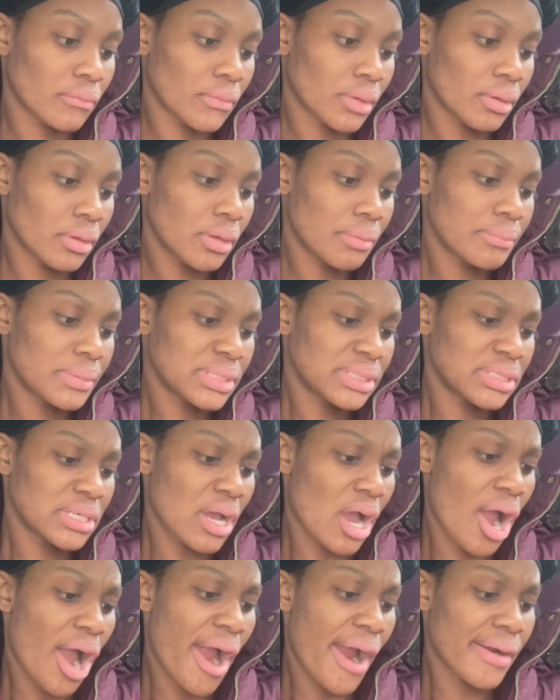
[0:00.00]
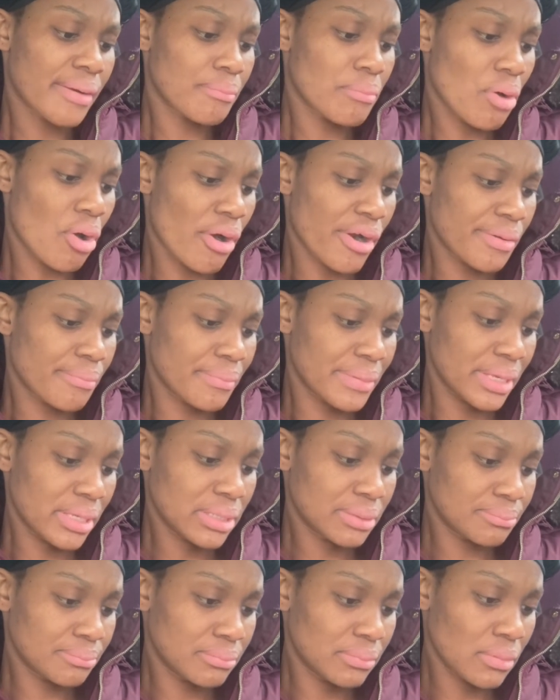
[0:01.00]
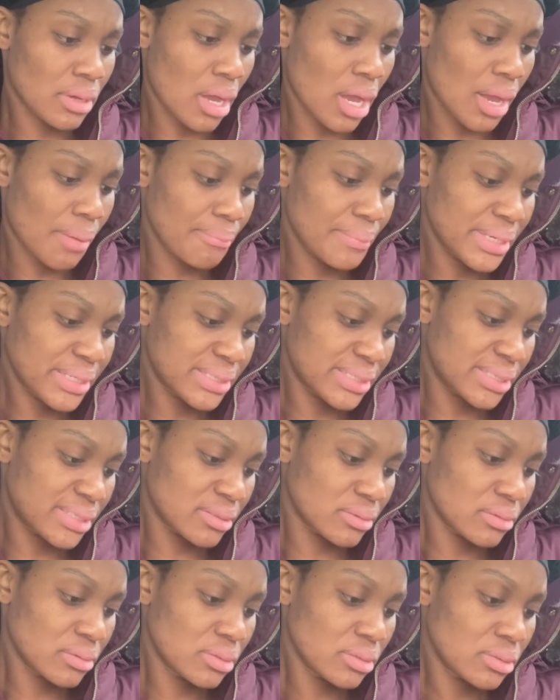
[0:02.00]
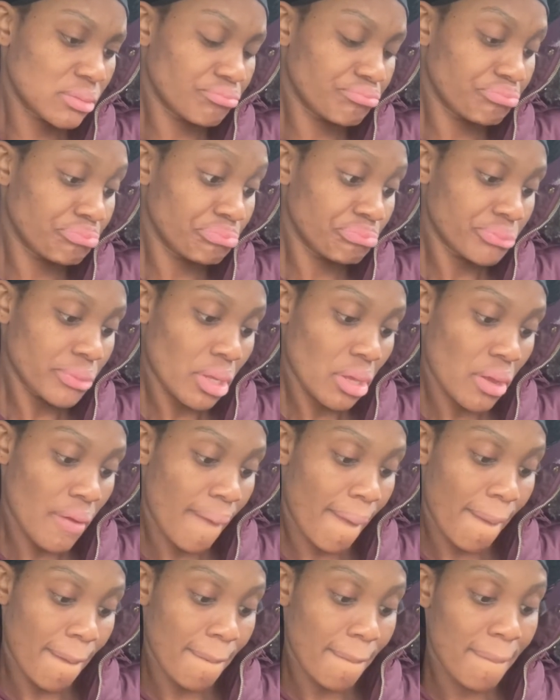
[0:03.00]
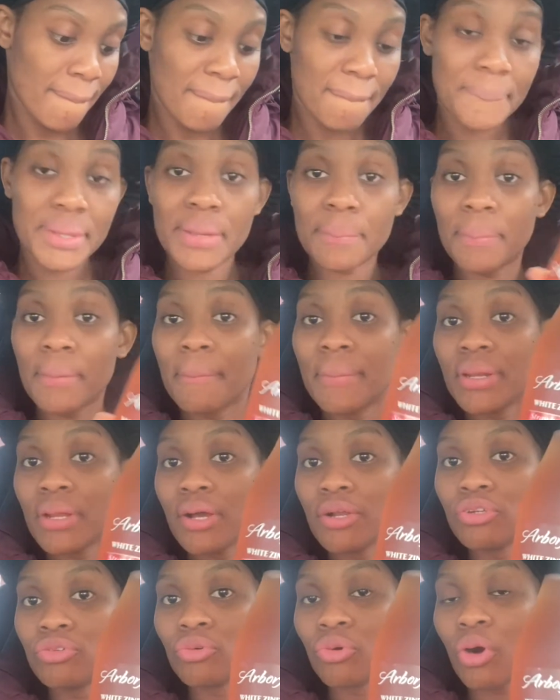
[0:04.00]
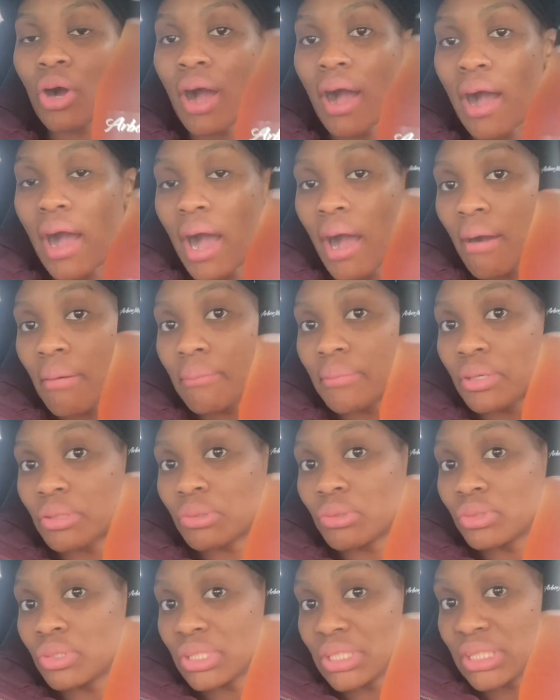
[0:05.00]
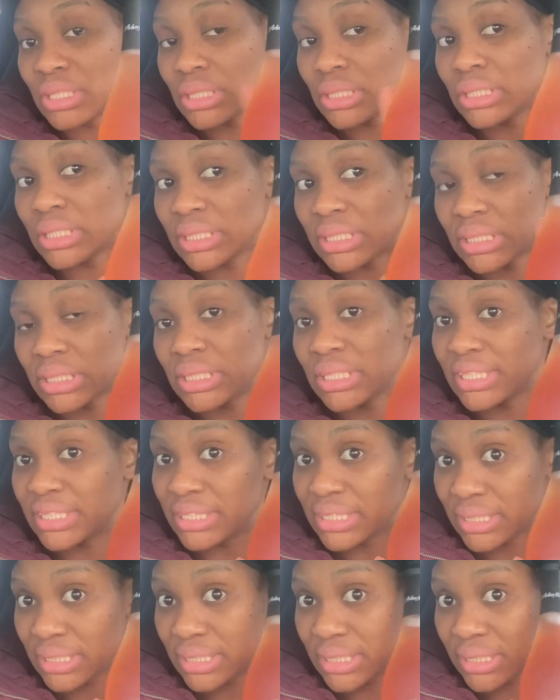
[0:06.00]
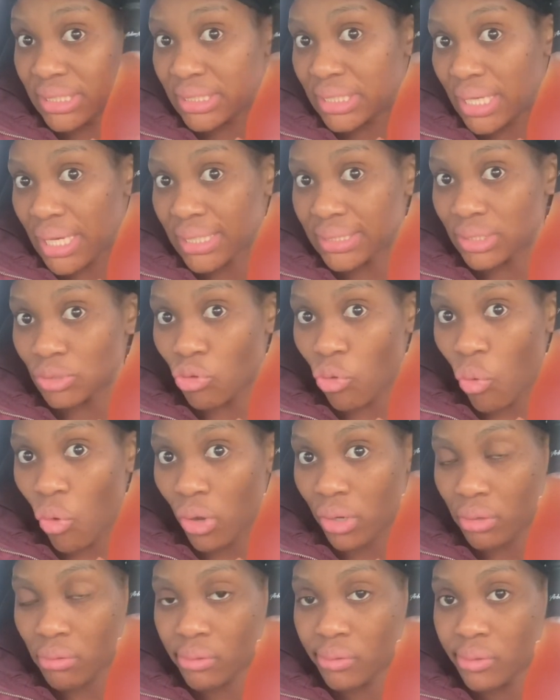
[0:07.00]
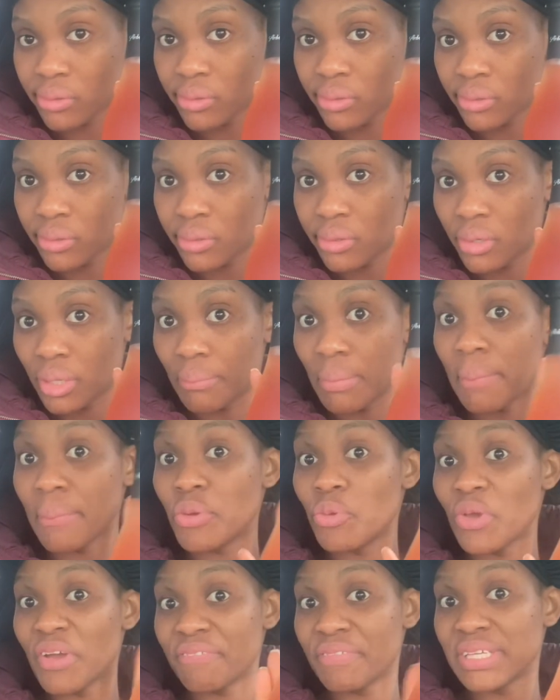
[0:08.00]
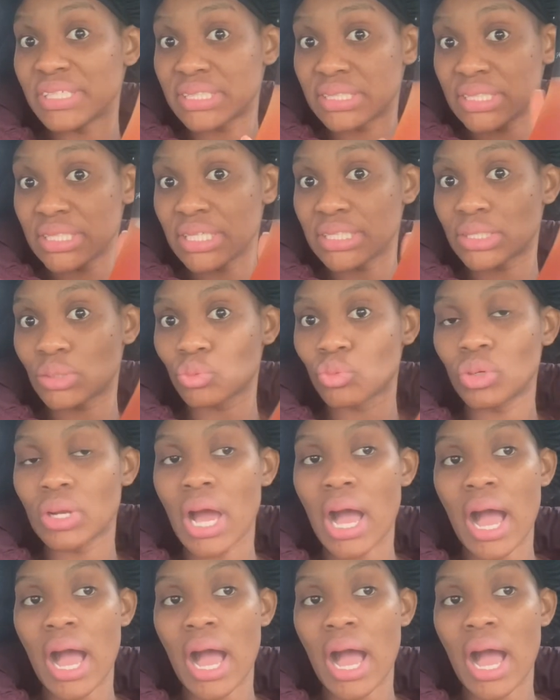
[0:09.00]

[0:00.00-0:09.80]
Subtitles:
Let me see. Arbor miss. People, me don't know. When you think this tastes good, make me know if this tastes good.